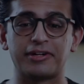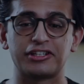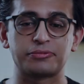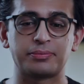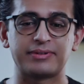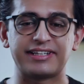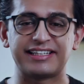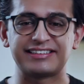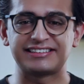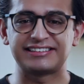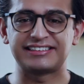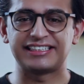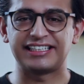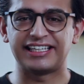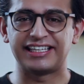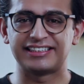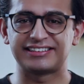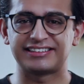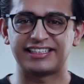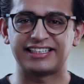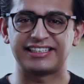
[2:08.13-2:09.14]
multiple
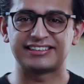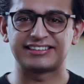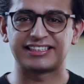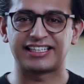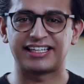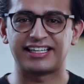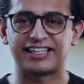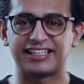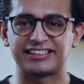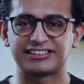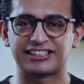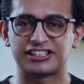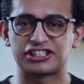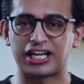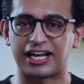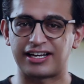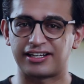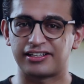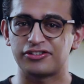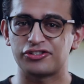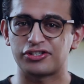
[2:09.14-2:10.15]
entities is a
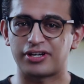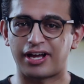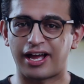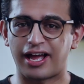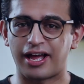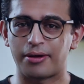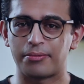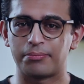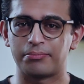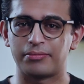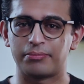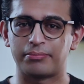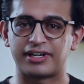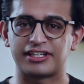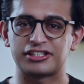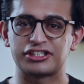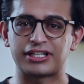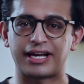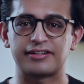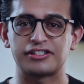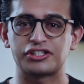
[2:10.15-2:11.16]
challenge, but a
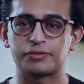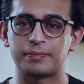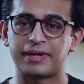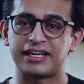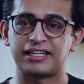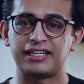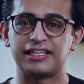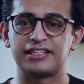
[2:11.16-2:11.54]
challenge made